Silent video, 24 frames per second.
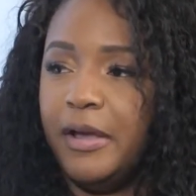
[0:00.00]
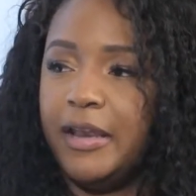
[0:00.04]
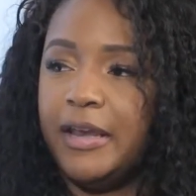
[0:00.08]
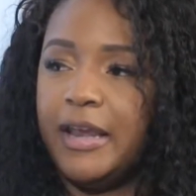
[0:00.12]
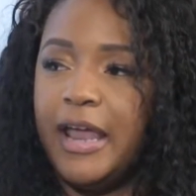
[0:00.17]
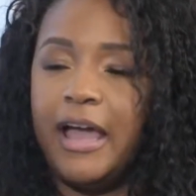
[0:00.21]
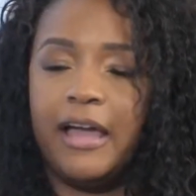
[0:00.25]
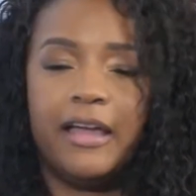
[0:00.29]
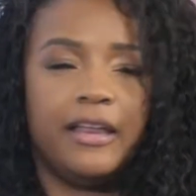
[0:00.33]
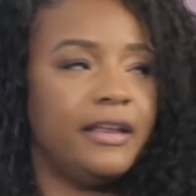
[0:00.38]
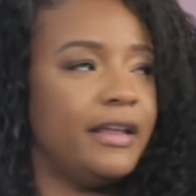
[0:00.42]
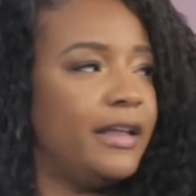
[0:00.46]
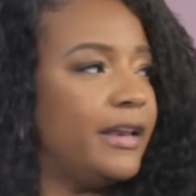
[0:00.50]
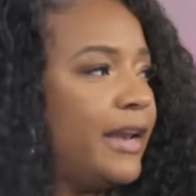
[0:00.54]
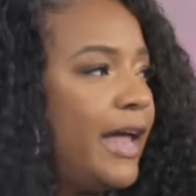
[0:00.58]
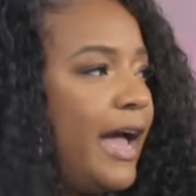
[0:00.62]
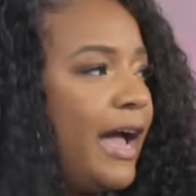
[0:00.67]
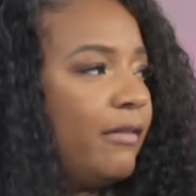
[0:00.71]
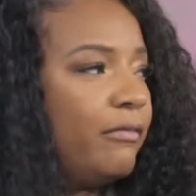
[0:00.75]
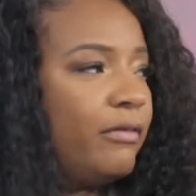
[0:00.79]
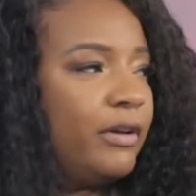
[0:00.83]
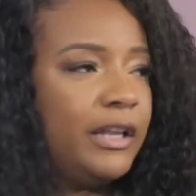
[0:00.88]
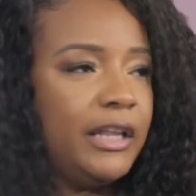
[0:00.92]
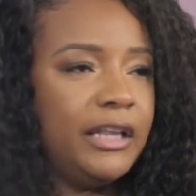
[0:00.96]
but
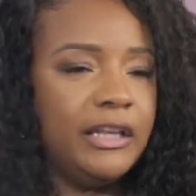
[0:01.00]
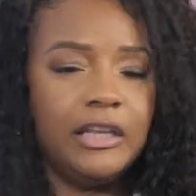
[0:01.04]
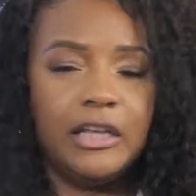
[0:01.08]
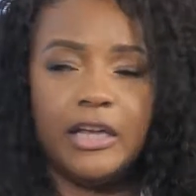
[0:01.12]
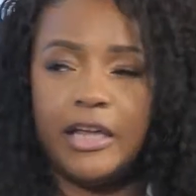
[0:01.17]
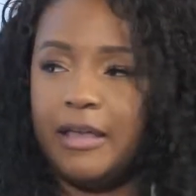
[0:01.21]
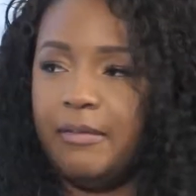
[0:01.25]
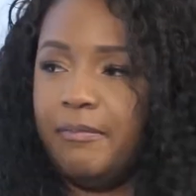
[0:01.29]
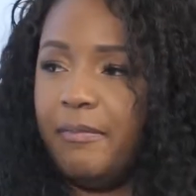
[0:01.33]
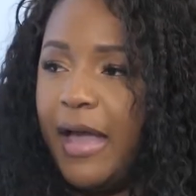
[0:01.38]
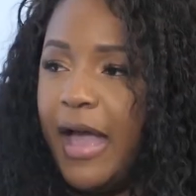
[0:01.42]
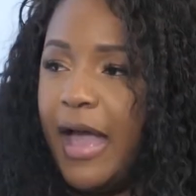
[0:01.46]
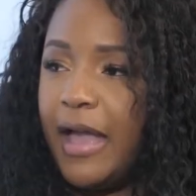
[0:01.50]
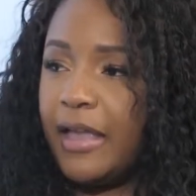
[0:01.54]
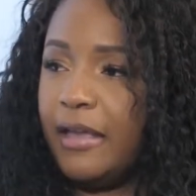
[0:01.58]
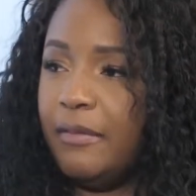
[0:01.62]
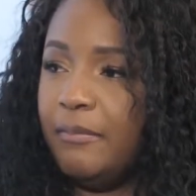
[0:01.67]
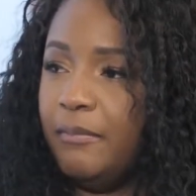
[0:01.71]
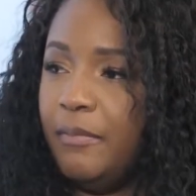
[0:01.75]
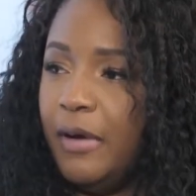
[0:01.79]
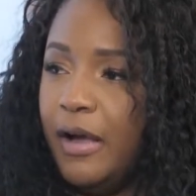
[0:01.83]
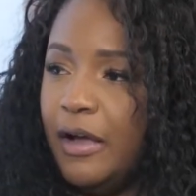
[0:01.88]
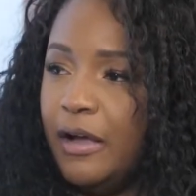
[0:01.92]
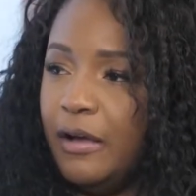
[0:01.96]
not really looking back
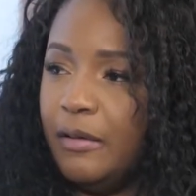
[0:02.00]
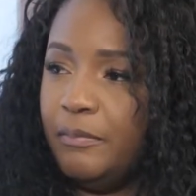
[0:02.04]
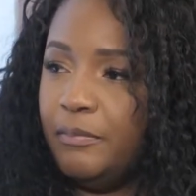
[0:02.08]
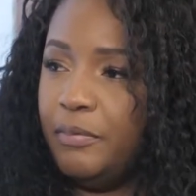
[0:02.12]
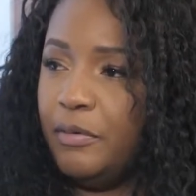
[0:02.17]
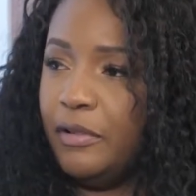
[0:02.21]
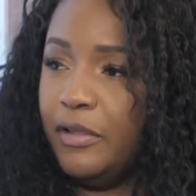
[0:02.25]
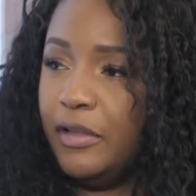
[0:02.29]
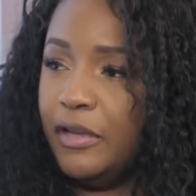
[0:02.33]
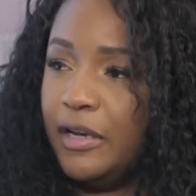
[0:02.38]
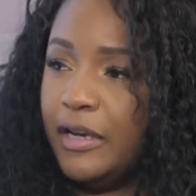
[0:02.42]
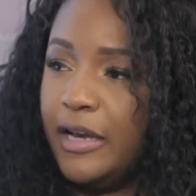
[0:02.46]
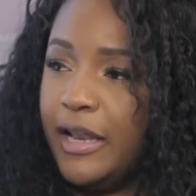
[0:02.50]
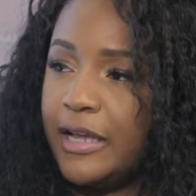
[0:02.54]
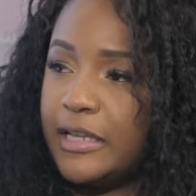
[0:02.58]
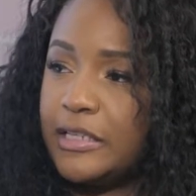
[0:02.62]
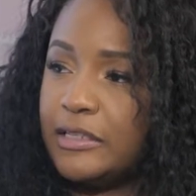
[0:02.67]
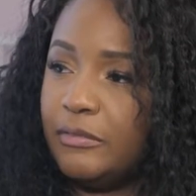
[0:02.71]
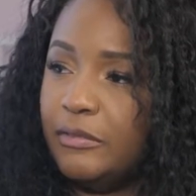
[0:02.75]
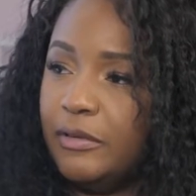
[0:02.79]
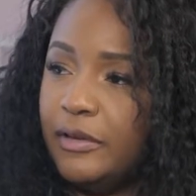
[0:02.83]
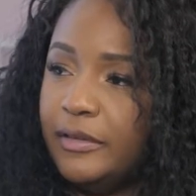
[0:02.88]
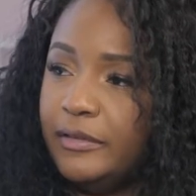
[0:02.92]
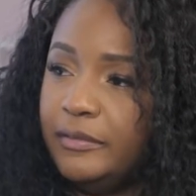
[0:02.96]
and pulling the
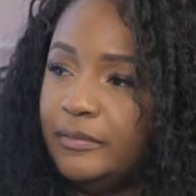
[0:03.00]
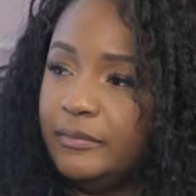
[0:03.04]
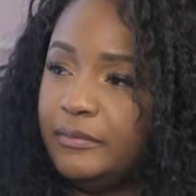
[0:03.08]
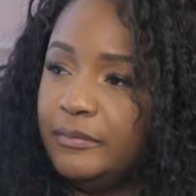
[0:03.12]
next one.